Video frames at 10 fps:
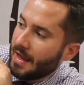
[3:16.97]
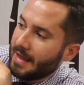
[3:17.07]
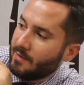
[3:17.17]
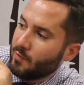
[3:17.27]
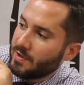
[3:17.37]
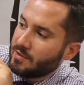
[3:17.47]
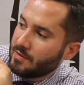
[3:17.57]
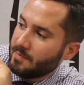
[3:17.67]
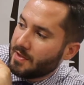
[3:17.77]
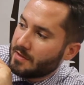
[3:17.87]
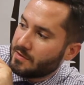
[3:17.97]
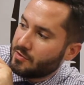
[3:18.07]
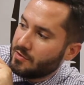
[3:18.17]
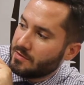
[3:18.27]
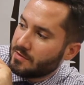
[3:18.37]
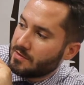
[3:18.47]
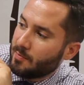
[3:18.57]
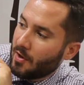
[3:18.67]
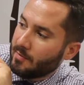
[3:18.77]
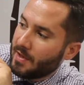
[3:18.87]
In winter, because the Schuster's
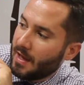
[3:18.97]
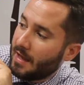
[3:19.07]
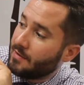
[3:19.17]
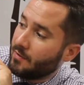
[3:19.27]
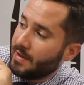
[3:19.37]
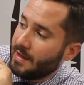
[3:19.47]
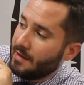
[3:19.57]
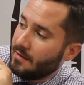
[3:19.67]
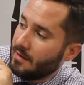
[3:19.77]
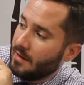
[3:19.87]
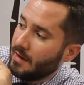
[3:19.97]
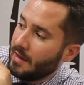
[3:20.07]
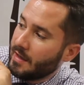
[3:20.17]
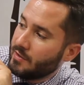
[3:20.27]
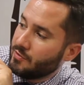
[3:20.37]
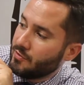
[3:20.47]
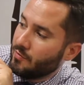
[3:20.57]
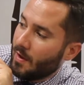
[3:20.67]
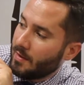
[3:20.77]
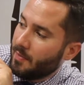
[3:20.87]
apartment had no heat, he drew
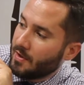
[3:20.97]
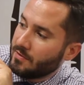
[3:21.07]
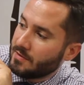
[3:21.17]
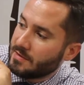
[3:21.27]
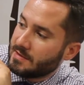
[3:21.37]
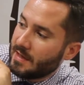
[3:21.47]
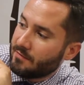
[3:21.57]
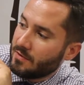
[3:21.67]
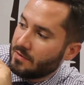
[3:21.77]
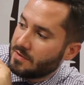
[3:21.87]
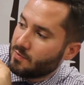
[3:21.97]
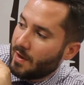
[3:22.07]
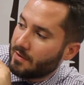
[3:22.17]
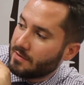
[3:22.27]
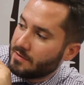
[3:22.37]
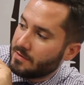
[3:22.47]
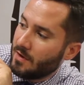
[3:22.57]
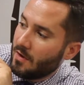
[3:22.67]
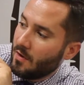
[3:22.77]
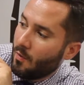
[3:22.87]
while he bundled in several sweaters,
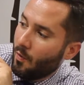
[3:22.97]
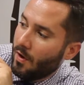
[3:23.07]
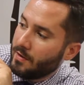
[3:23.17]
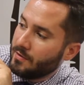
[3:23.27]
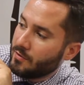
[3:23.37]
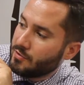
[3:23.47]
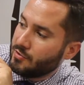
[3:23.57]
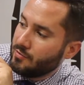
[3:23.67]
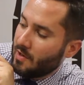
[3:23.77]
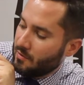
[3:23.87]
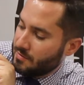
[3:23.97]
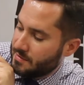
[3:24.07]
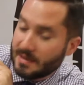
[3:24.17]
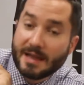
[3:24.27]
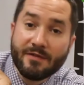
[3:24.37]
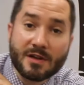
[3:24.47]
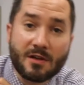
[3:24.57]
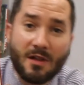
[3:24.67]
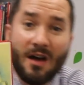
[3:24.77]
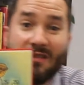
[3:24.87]
1 or 2 coats, even
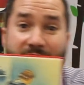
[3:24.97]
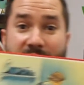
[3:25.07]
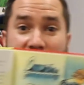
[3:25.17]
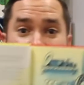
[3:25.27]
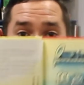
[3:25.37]
gloves.